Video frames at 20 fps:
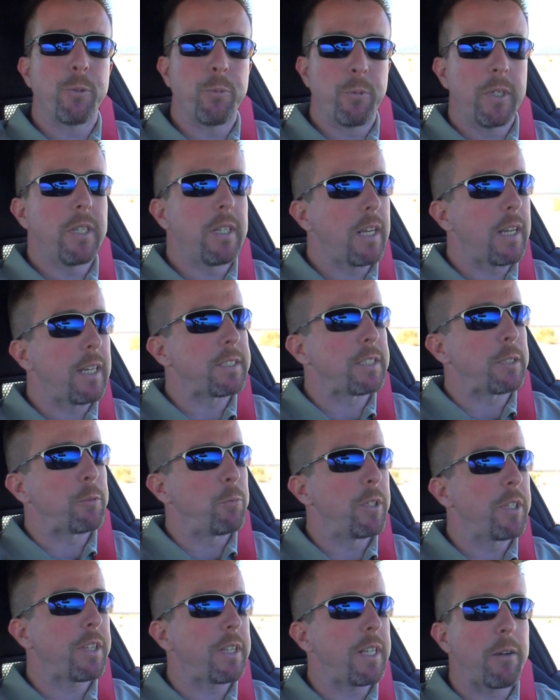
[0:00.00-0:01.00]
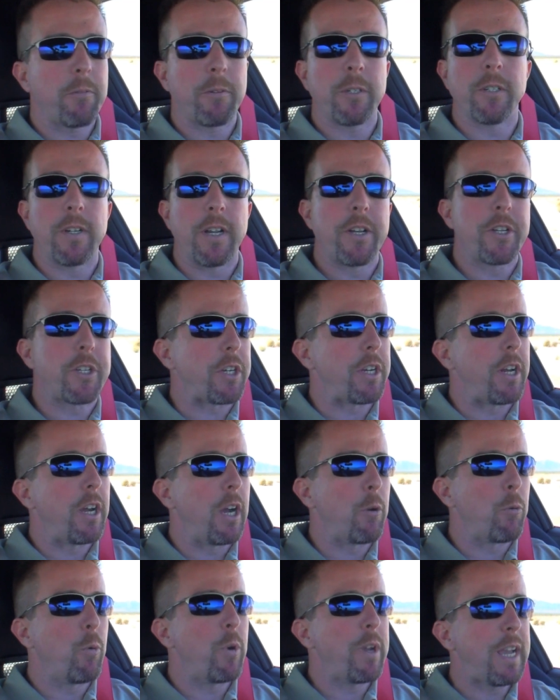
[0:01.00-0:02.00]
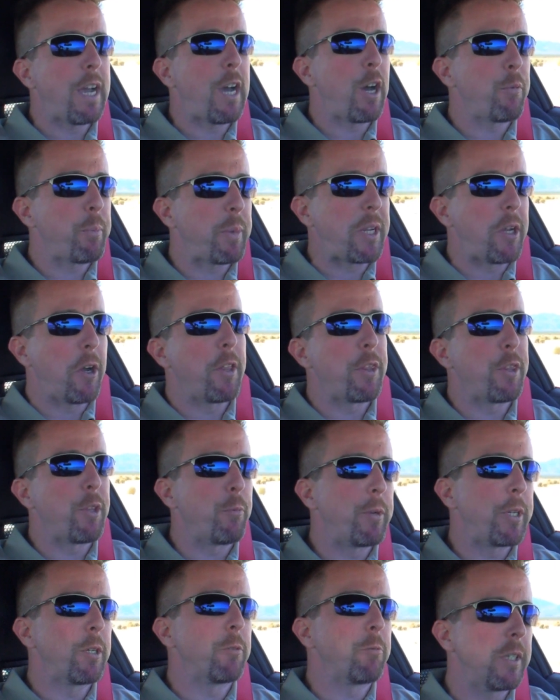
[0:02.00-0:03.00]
You realize that with that rear engine hung way out beyond the rear